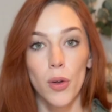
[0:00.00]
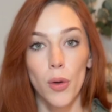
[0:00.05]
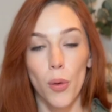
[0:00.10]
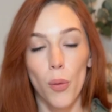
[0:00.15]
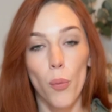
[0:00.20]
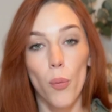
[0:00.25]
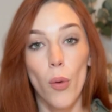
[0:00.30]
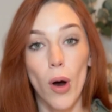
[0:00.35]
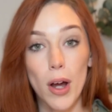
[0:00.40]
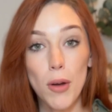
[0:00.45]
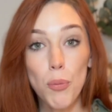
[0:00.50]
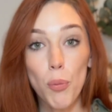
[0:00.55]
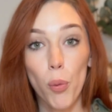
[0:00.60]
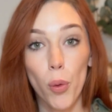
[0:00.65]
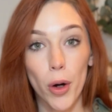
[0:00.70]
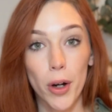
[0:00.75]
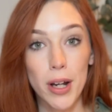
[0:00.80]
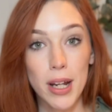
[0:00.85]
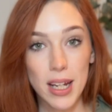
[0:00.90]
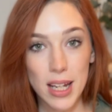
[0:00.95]
One
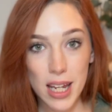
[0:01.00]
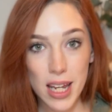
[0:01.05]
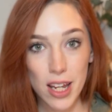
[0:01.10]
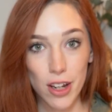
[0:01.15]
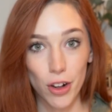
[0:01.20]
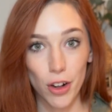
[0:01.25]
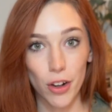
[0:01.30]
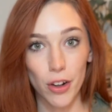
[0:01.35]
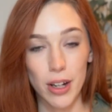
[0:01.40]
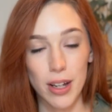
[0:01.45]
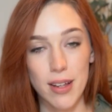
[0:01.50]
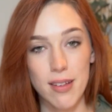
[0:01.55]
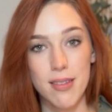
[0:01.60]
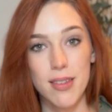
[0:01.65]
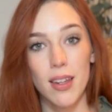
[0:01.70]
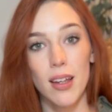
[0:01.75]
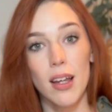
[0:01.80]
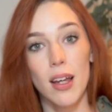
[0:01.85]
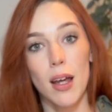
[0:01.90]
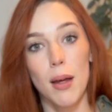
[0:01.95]
warning here is
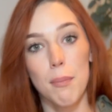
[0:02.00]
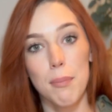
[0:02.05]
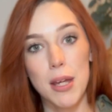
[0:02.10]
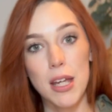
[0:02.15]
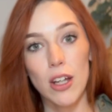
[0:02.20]
be